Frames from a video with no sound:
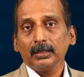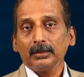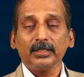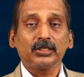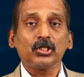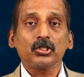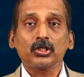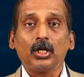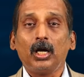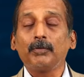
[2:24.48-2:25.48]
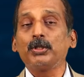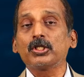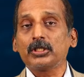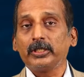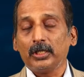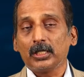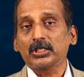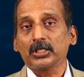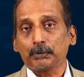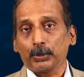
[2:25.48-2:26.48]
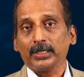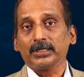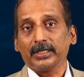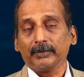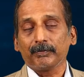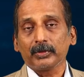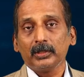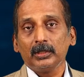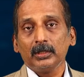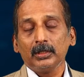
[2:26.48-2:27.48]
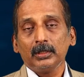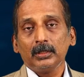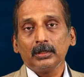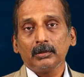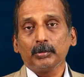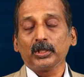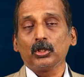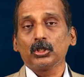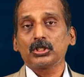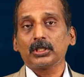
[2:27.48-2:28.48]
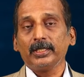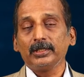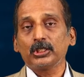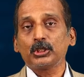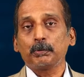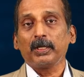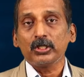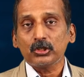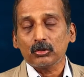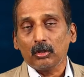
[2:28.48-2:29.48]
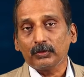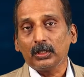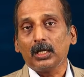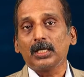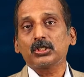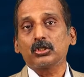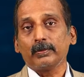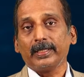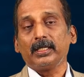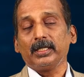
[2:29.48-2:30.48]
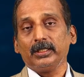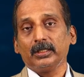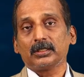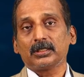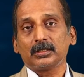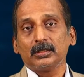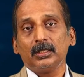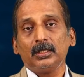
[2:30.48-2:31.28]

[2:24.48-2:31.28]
This is obviously not surprising because in the space of the last 20 years,